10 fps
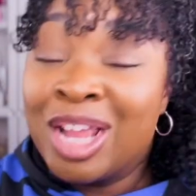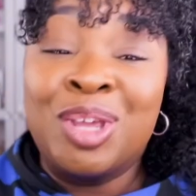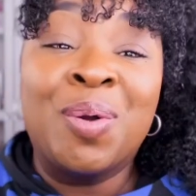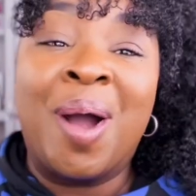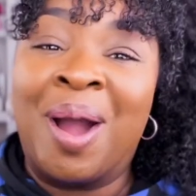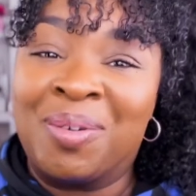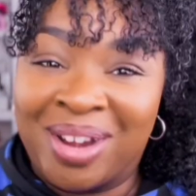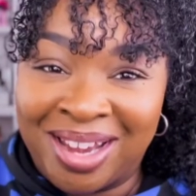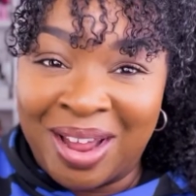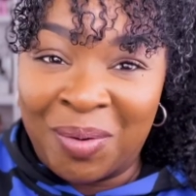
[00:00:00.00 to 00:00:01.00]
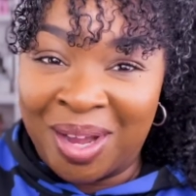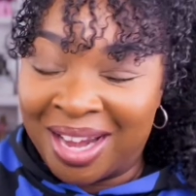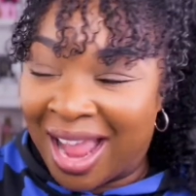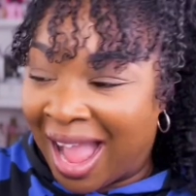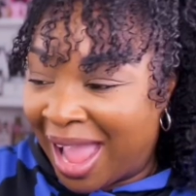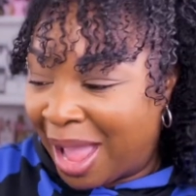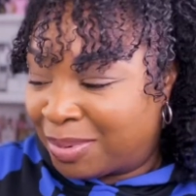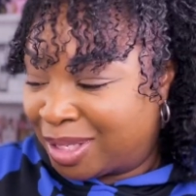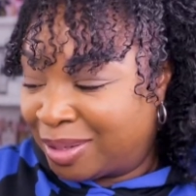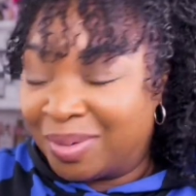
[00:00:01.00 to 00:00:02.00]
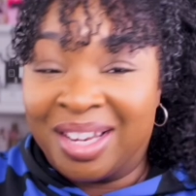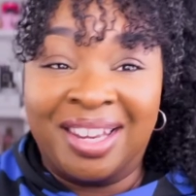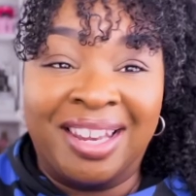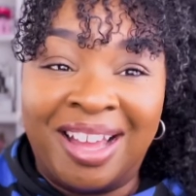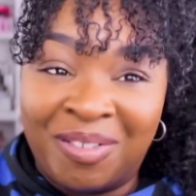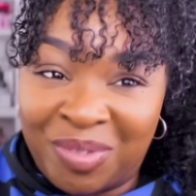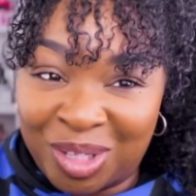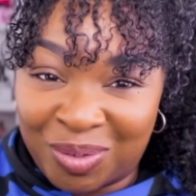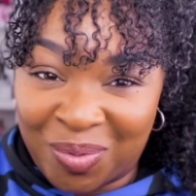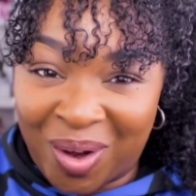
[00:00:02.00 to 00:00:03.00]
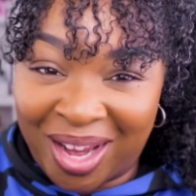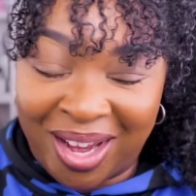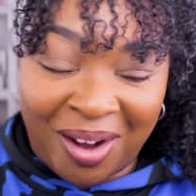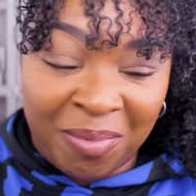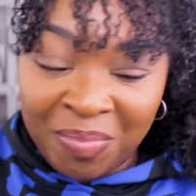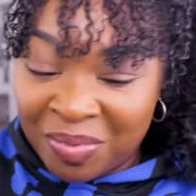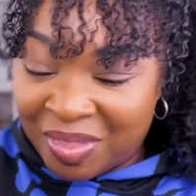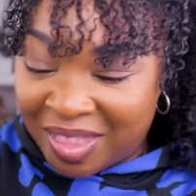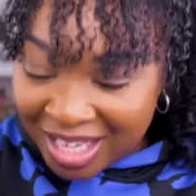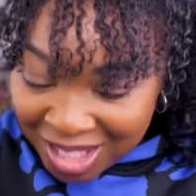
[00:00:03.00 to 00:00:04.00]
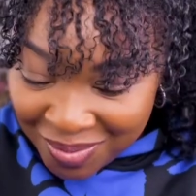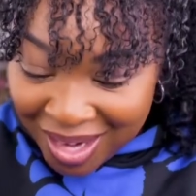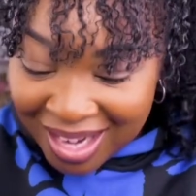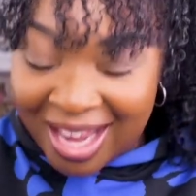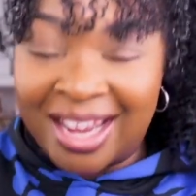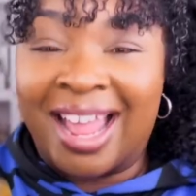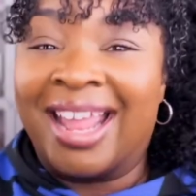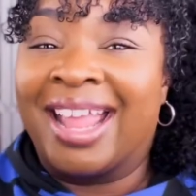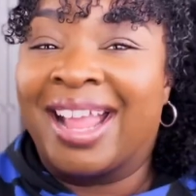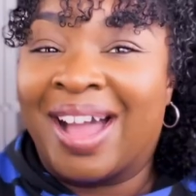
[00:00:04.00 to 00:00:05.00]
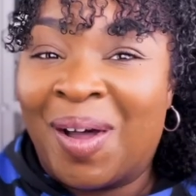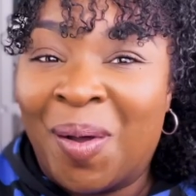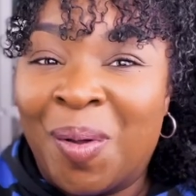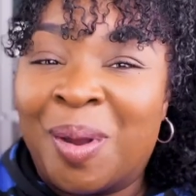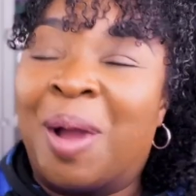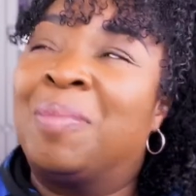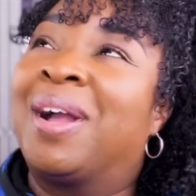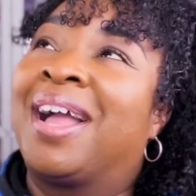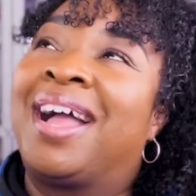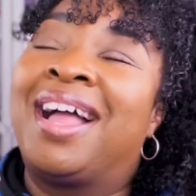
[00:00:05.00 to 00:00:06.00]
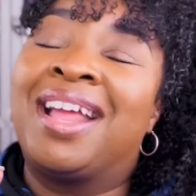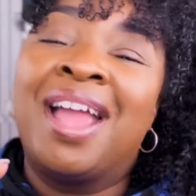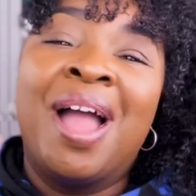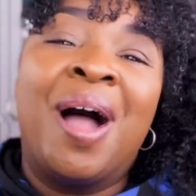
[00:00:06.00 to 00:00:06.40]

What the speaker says: You already know, honey, I absolutely love this one right here. This one, Elaine in Gold, oh my God.